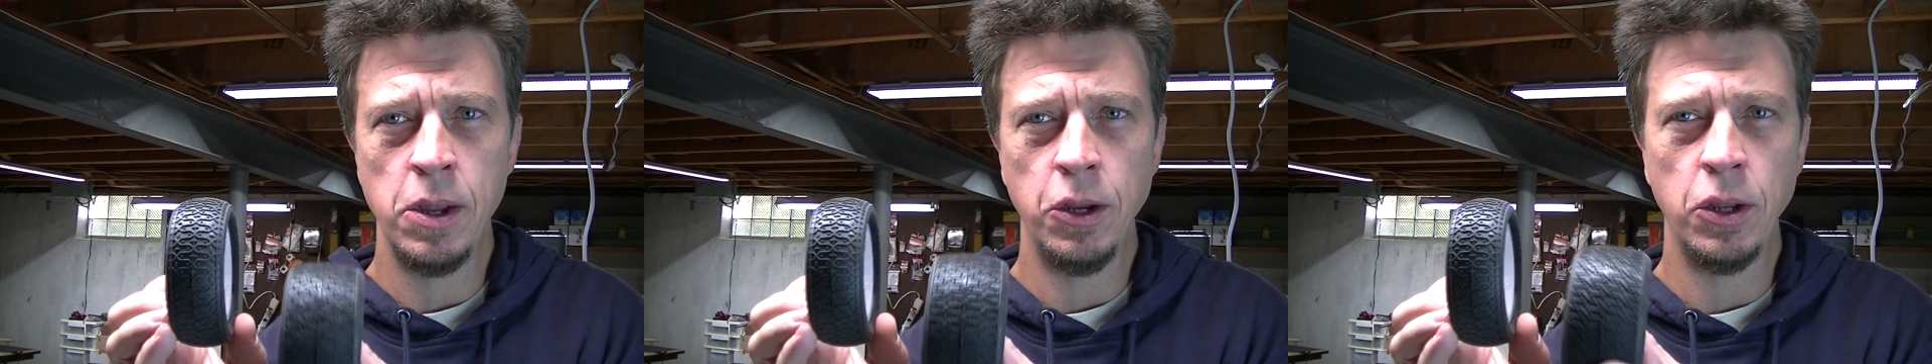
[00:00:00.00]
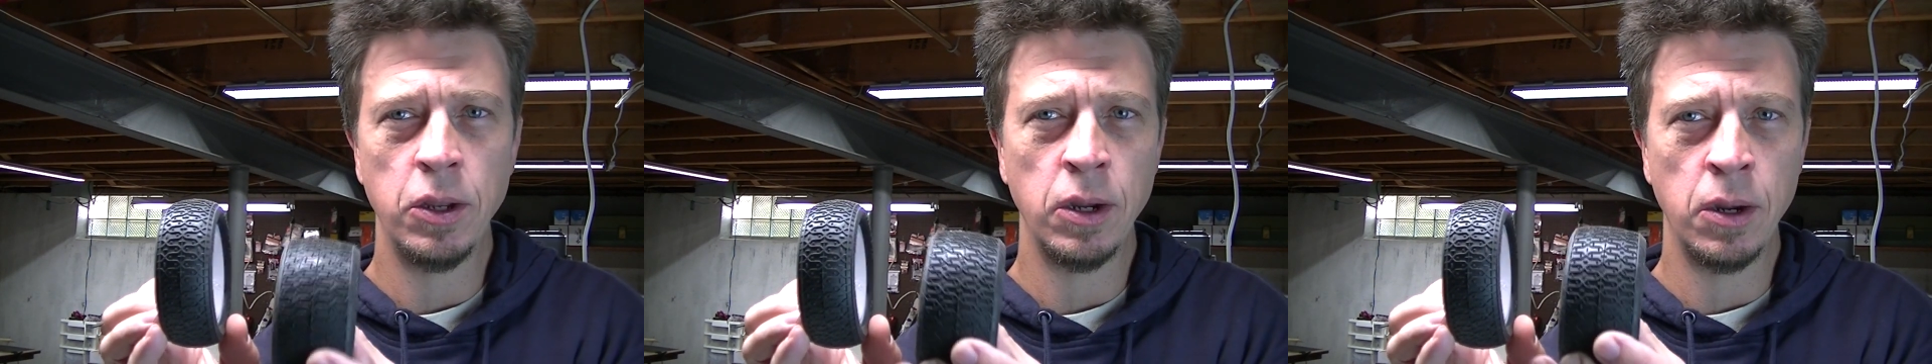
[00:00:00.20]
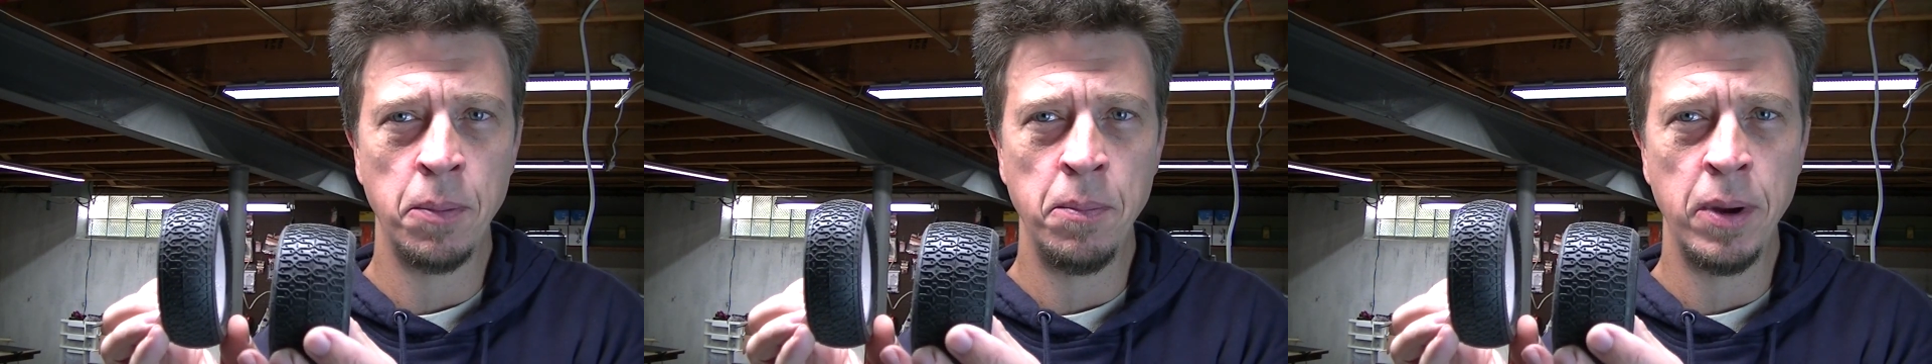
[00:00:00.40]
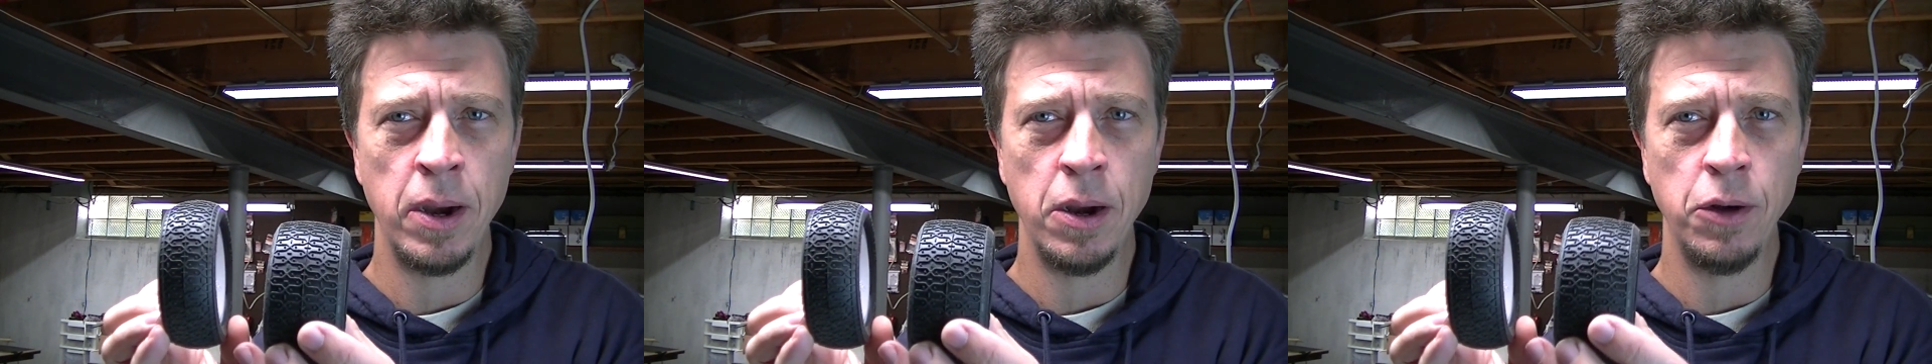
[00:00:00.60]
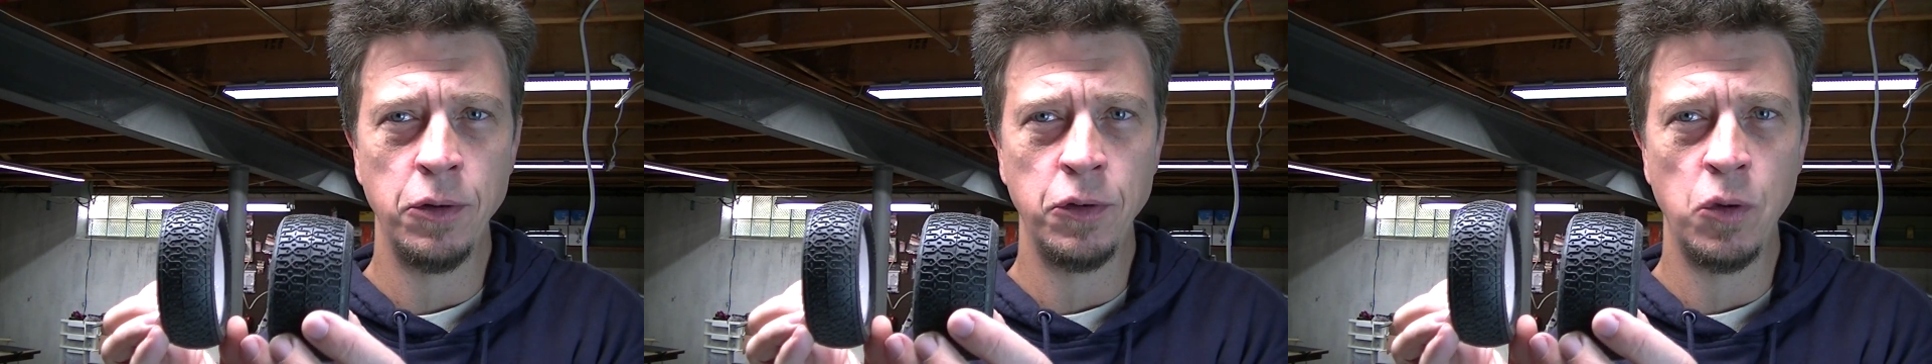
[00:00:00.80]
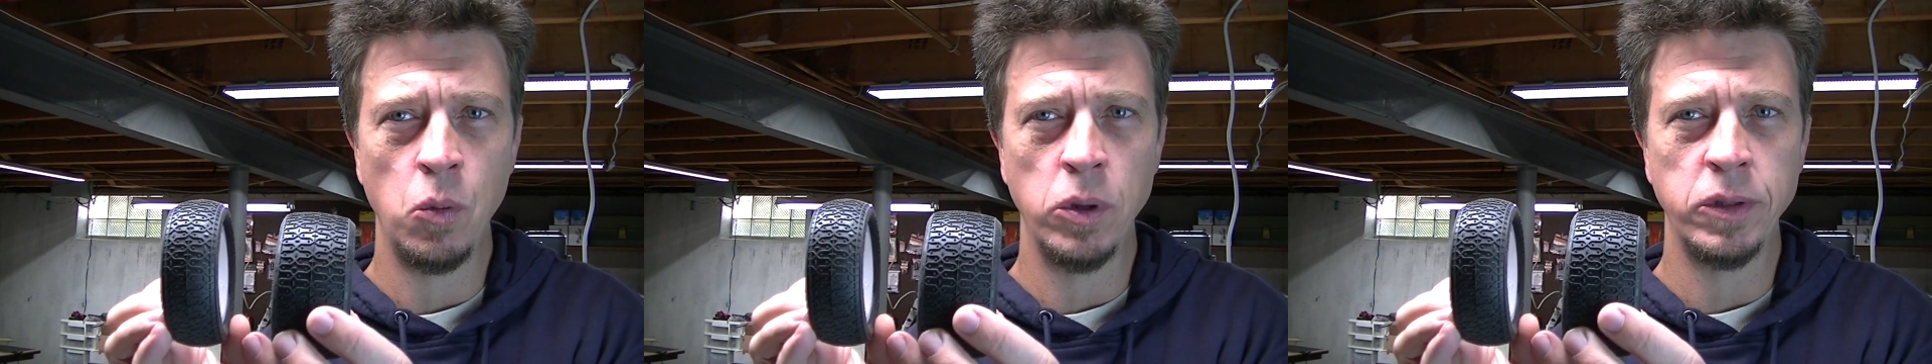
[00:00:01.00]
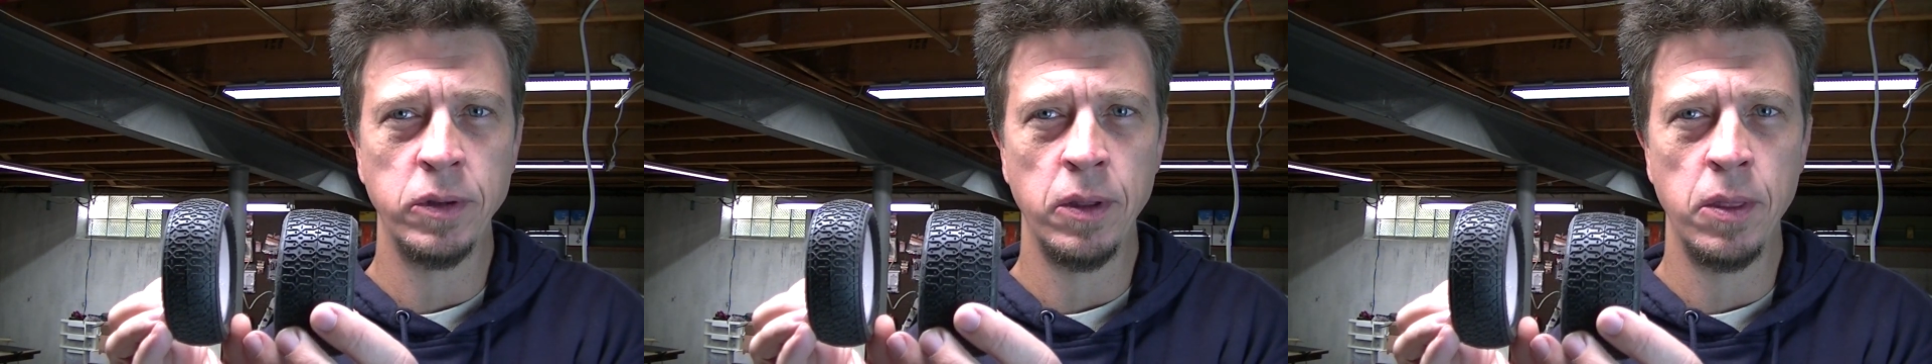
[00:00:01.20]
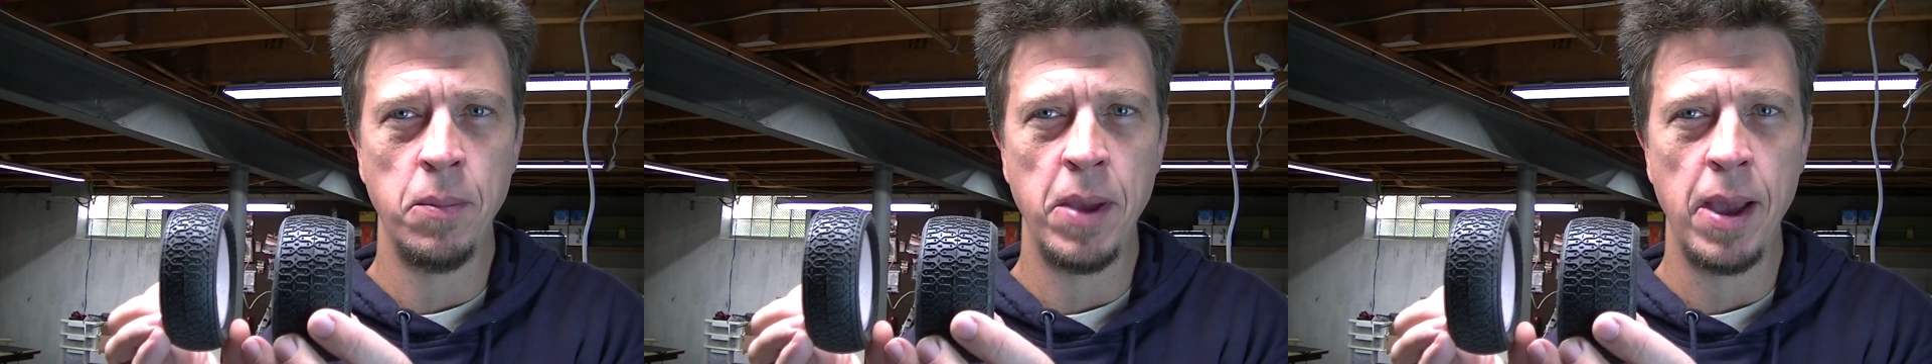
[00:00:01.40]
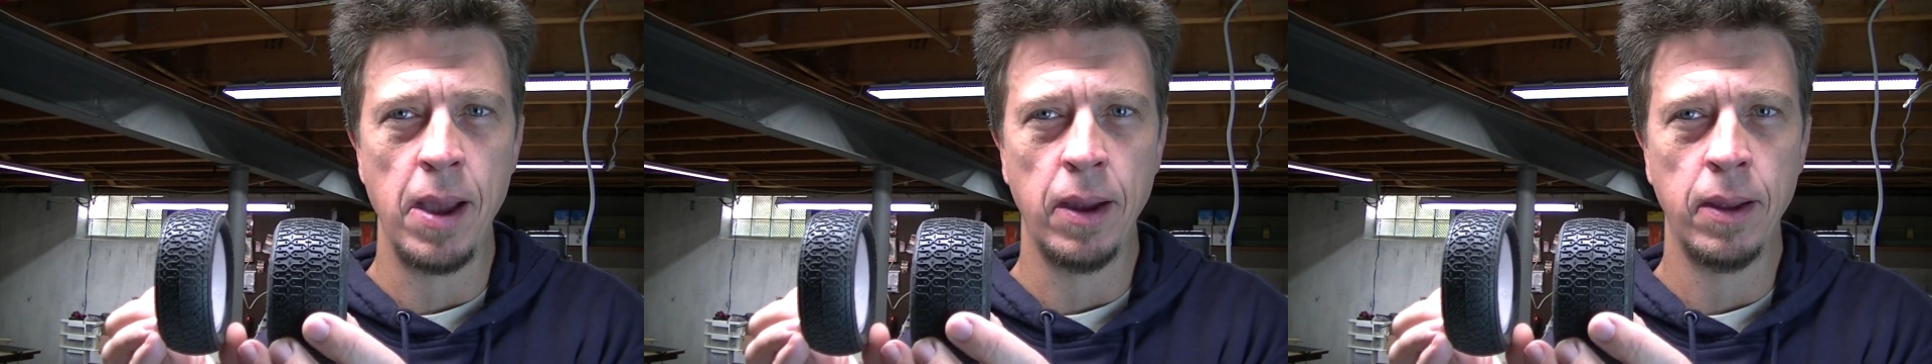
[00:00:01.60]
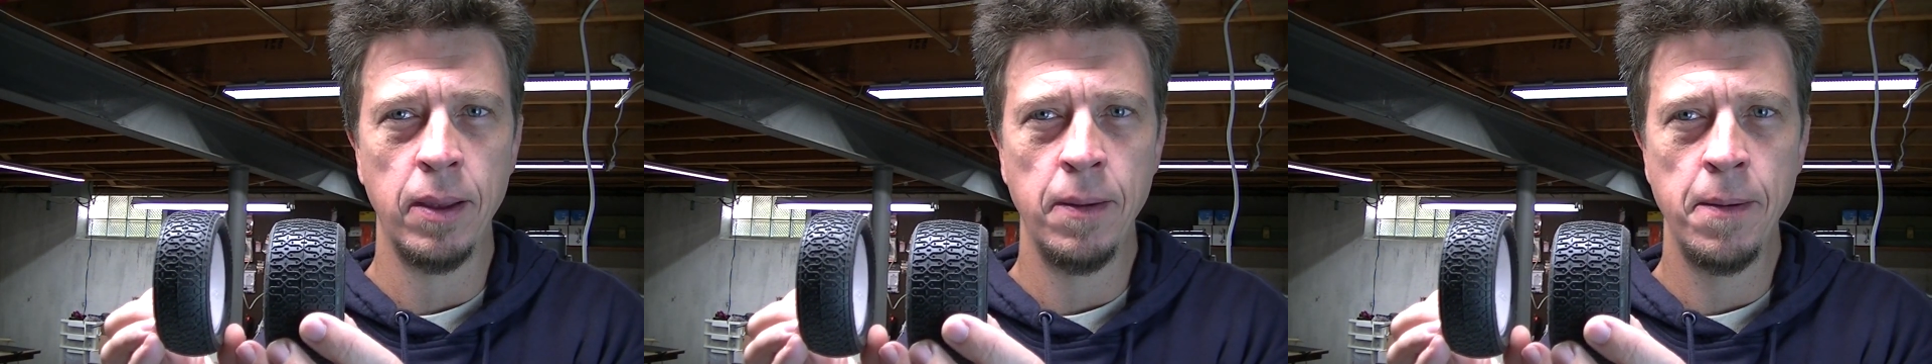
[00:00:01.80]
You can compare it to what's on the
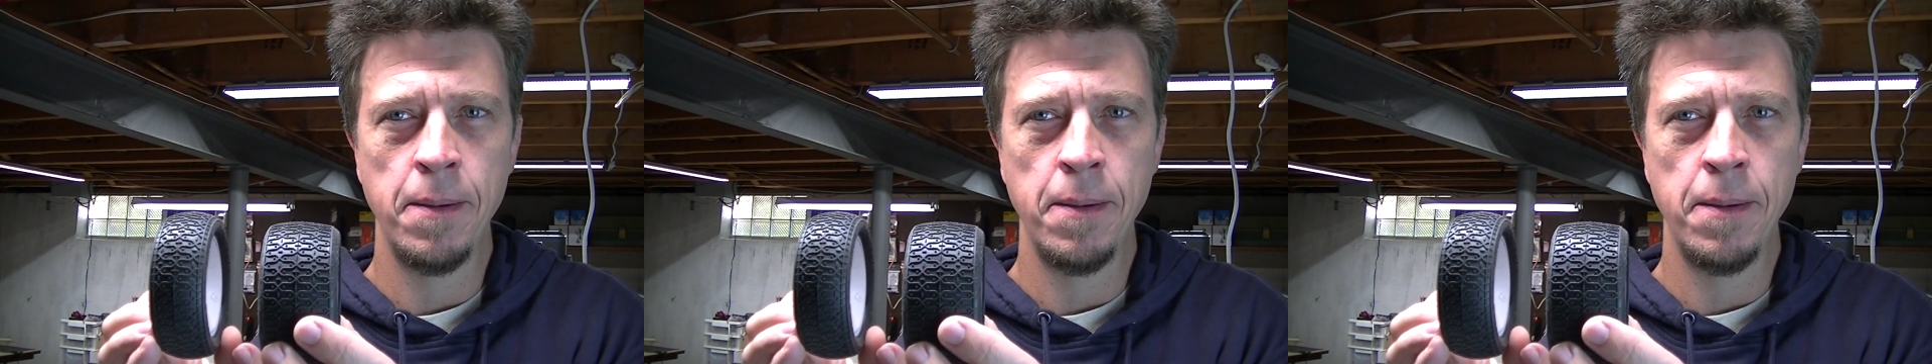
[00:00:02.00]
back.